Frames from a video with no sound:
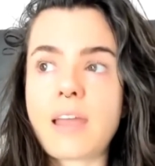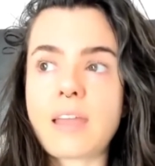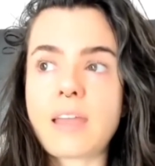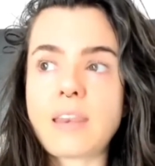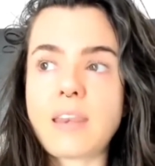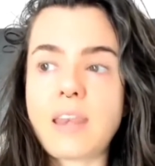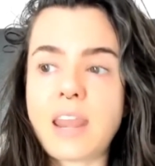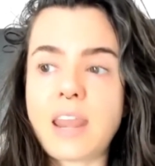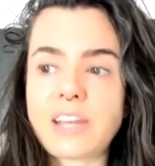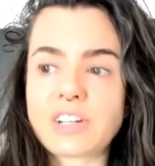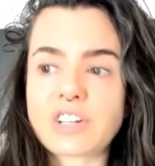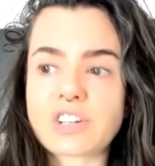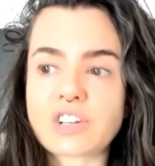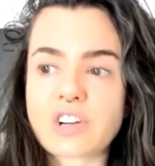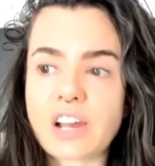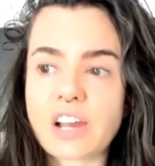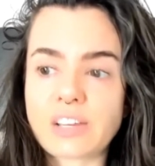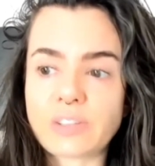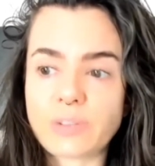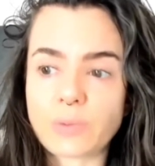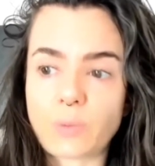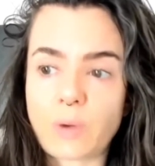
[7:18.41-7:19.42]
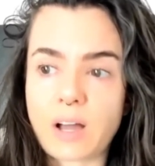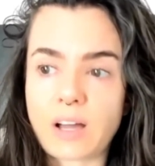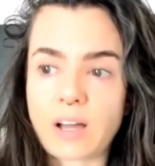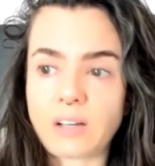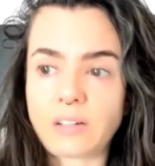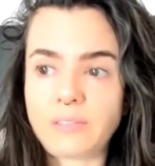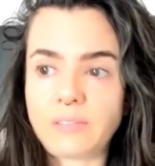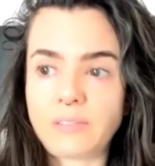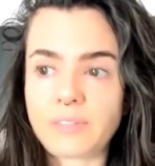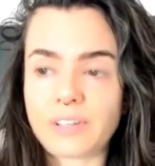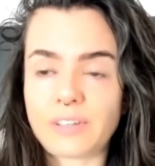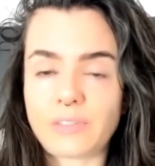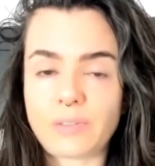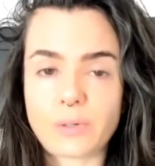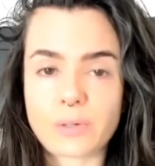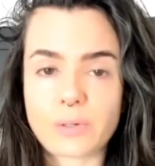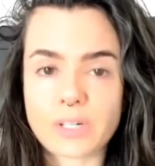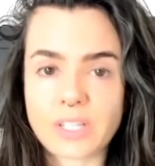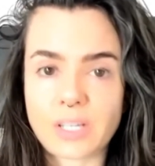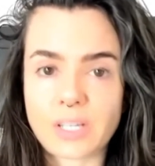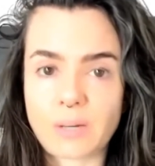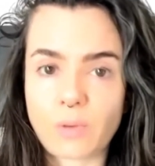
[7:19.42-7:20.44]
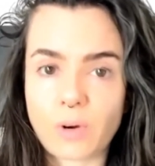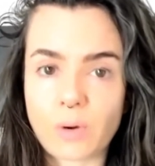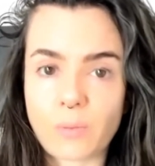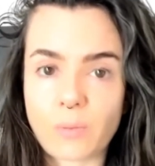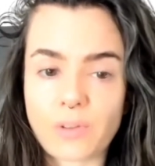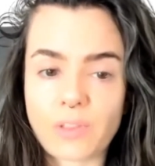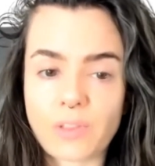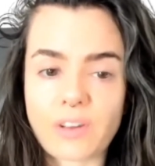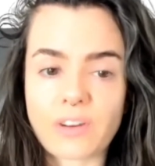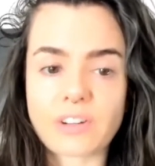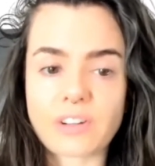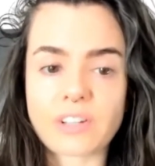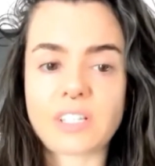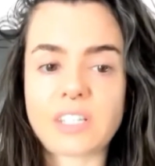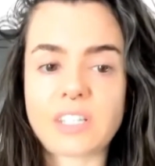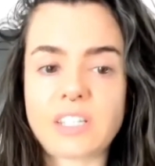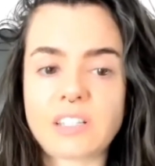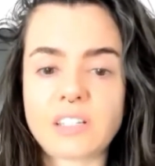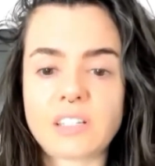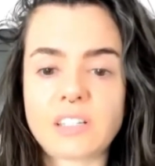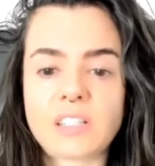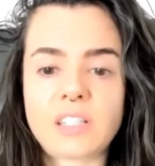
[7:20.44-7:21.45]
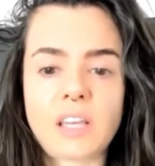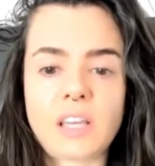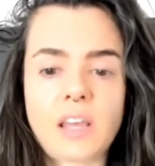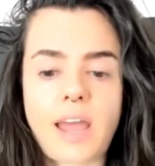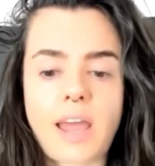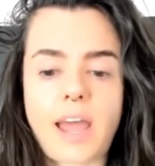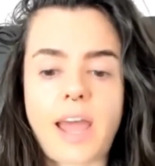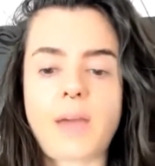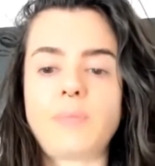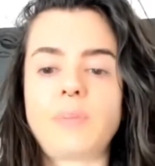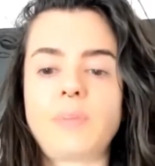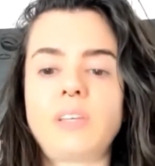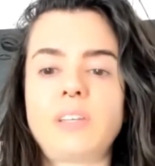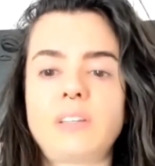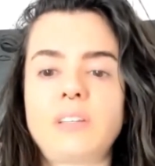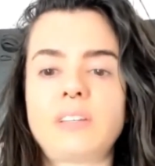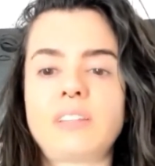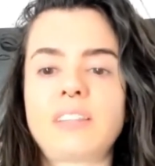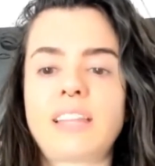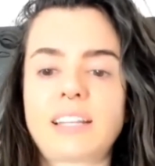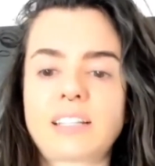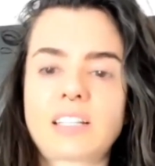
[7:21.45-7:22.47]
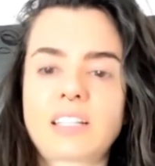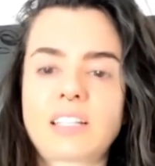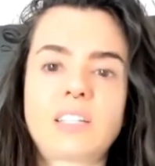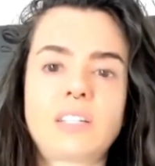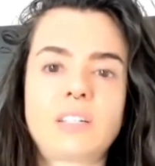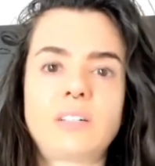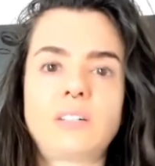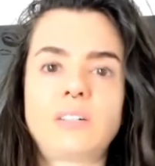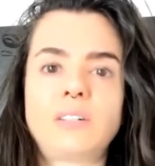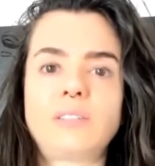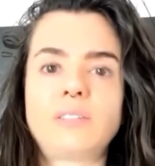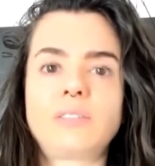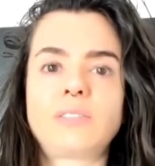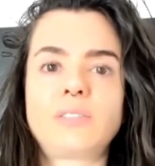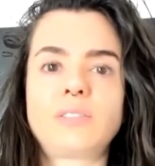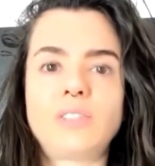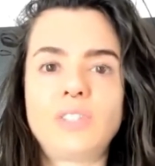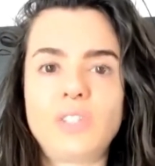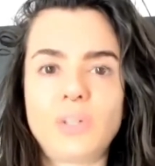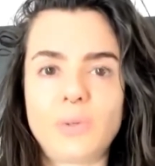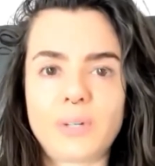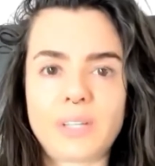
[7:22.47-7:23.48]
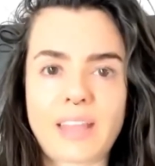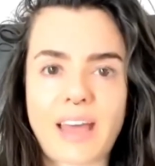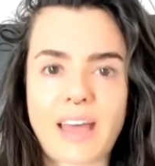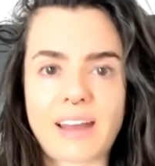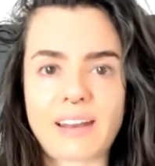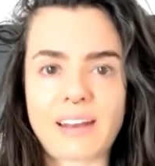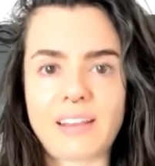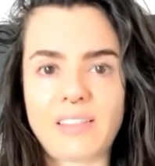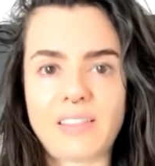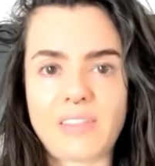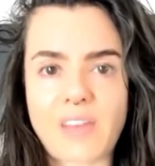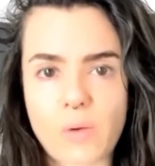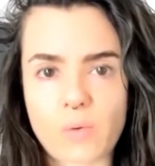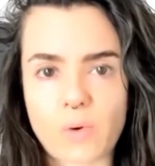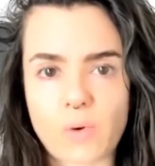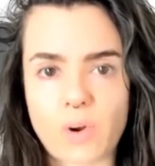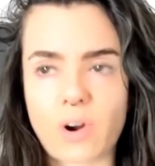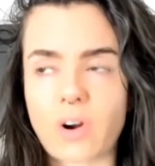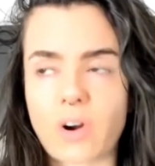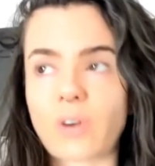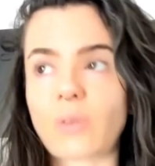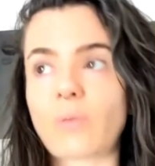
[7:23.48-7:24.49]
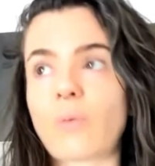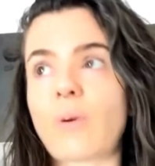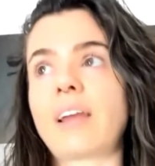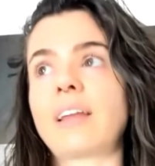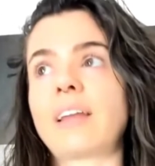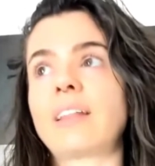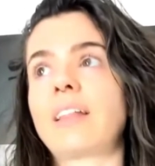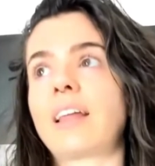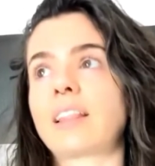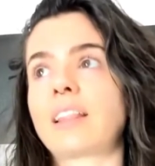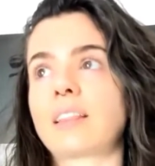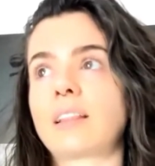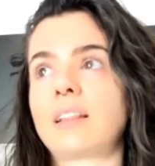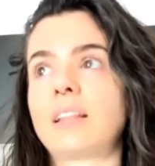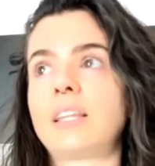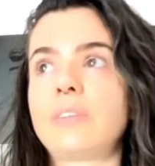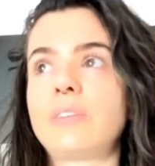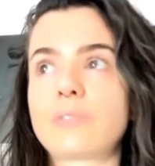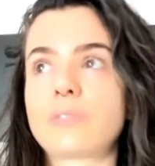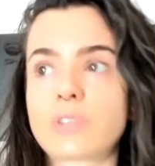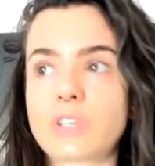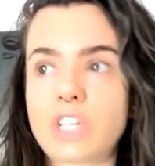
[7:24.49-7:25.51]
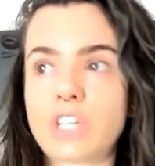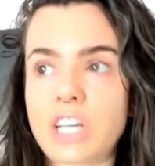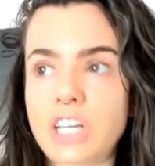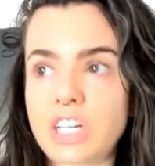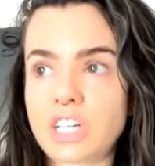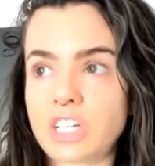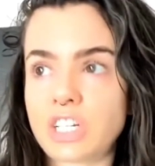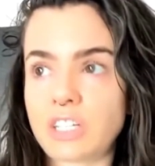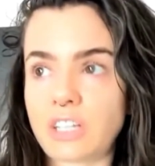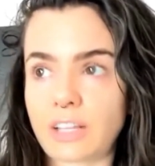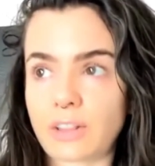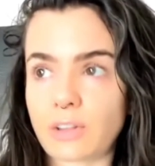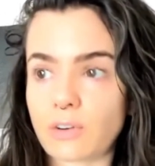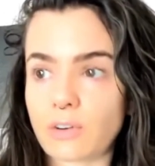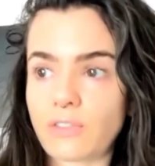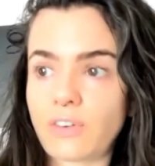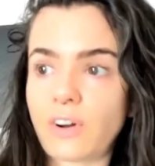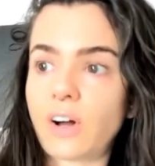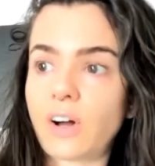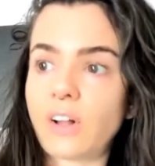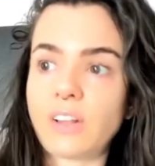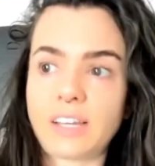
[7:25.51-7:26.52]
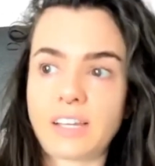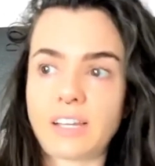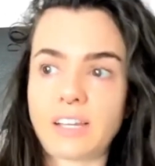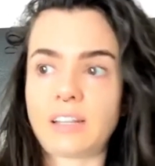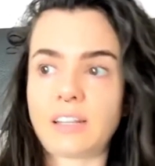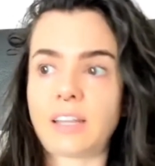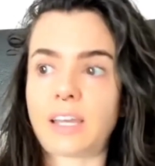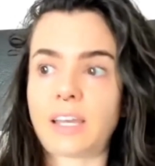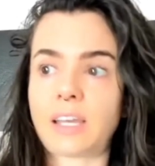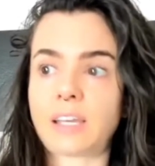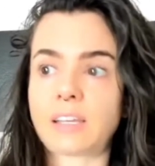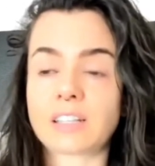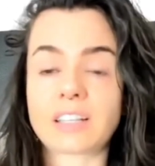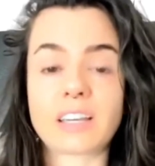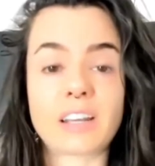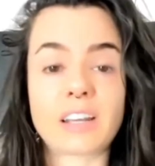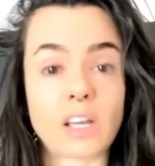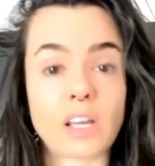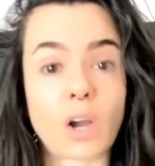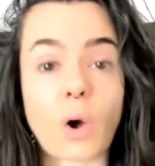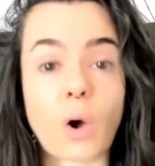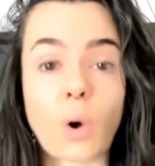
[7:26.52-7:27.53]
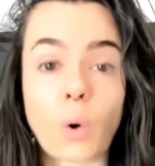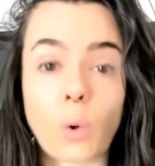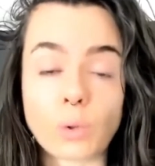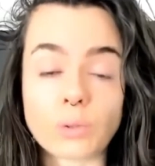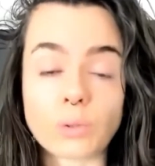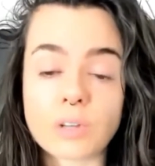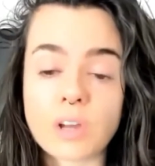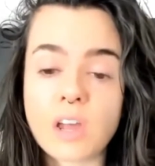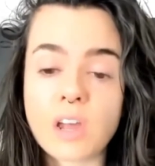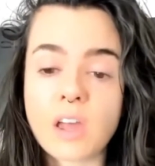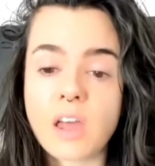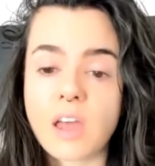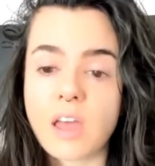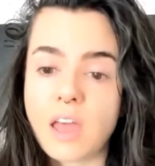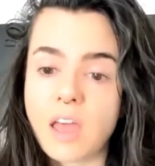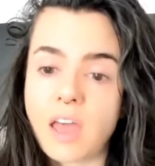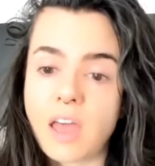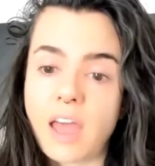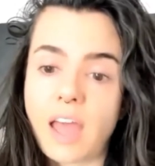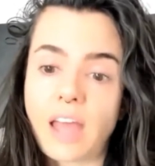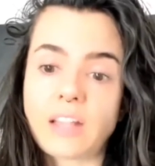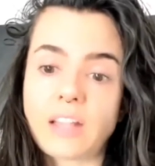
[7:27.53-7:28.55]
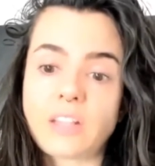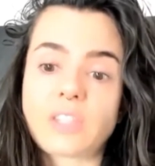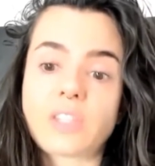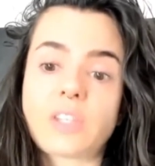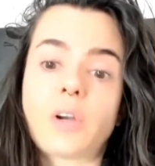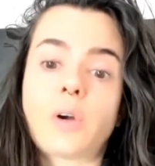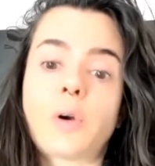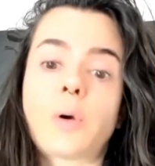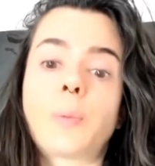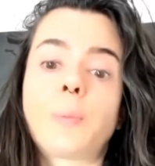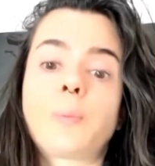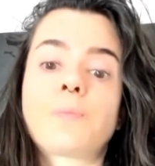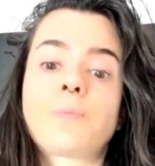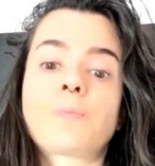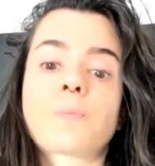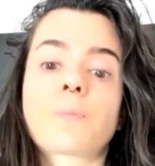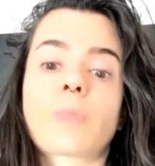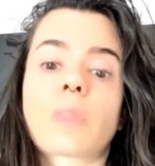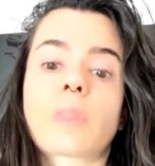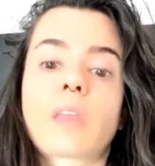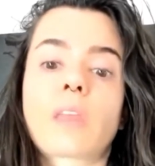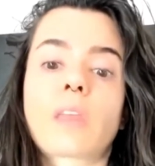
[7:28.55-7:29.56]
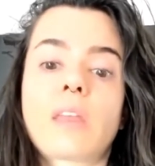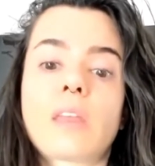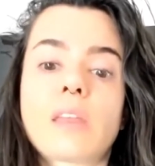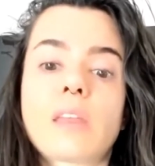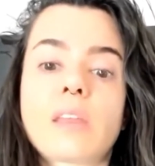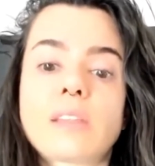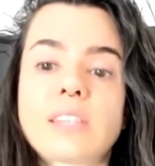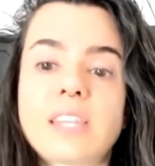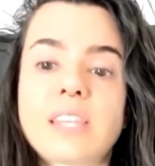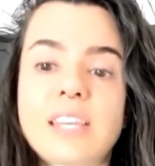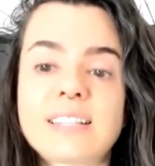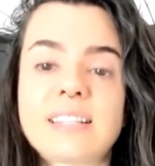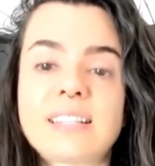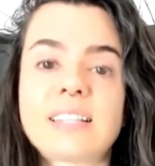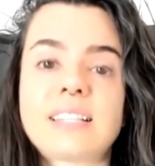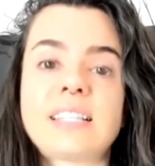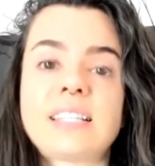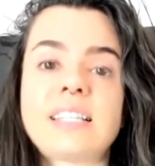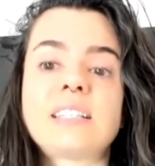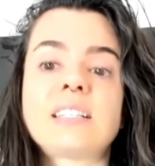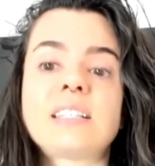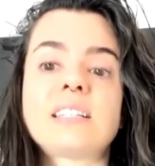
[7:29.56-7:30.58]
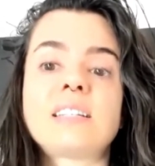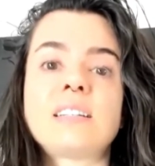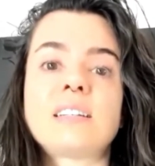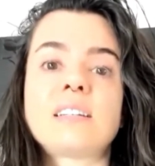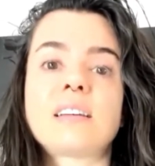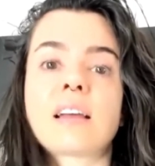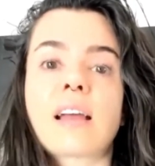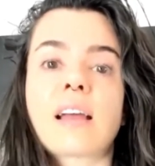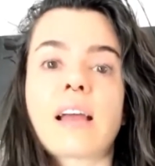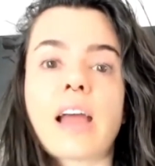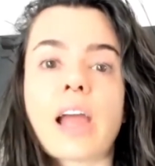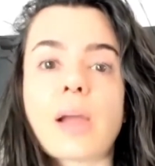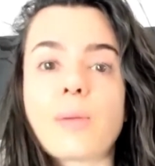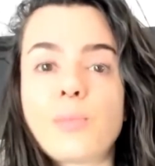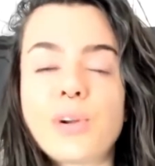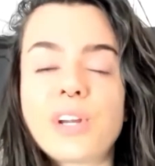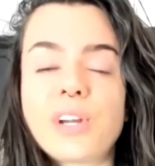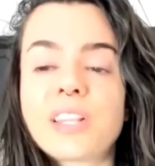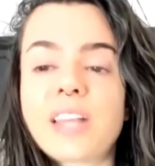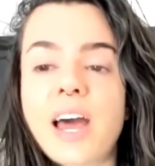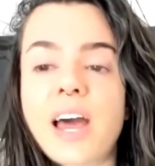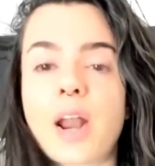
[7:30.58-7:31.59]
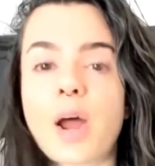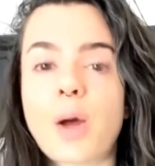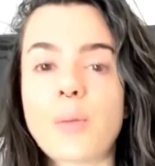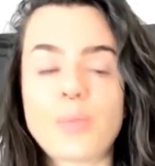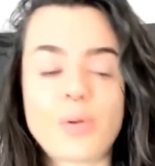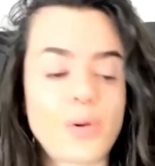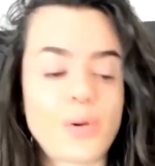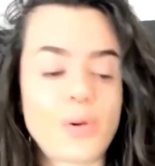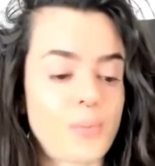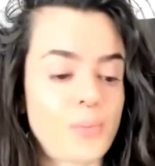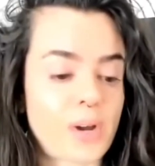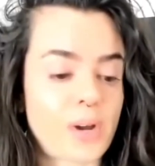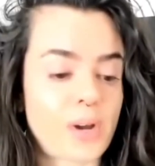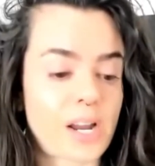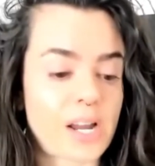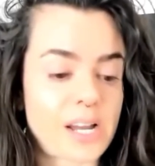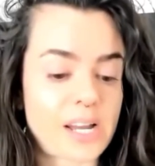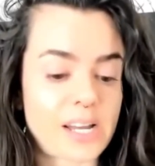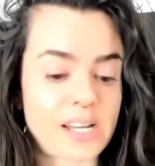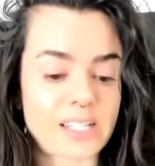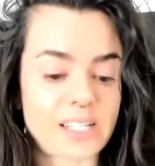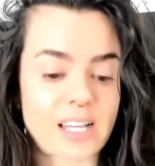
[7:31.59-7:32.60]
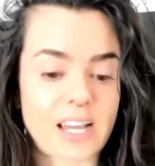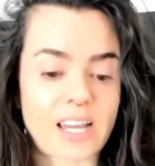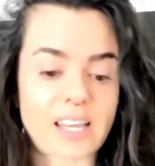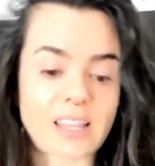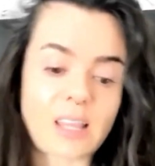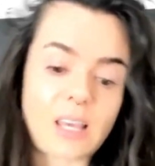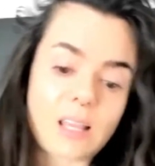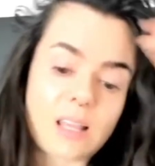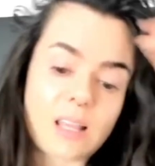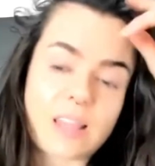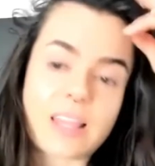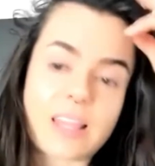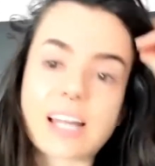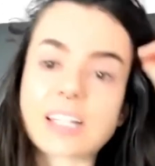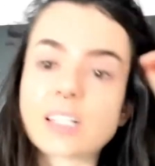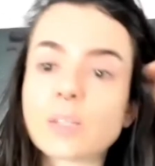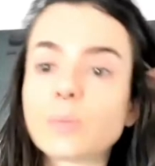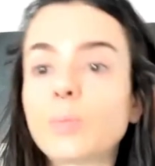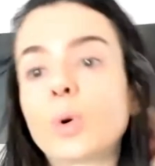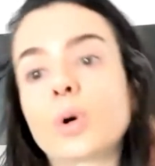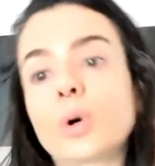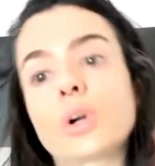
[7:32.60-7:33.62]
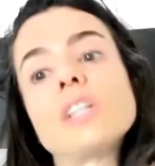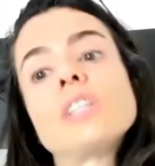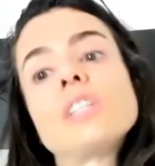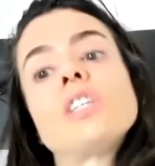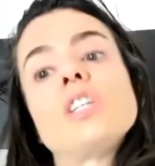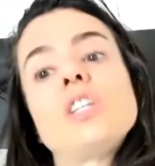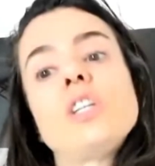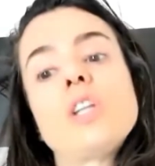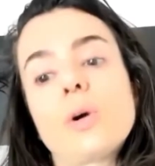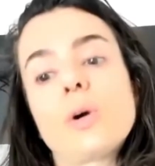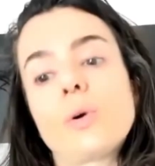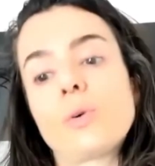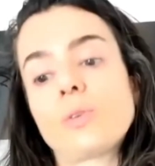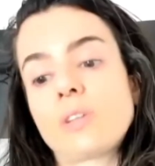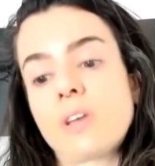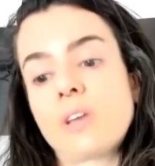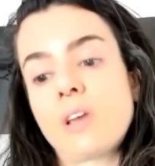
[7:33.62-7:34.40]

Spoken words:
Nature as well, if you are somewhere where there are seasons, I mean, that's still doing that in that regard, right? Like the leaves are changing, like they're falling, and like it's getting cold. And so 'tis the season. I bring that up because I think that that's important to note,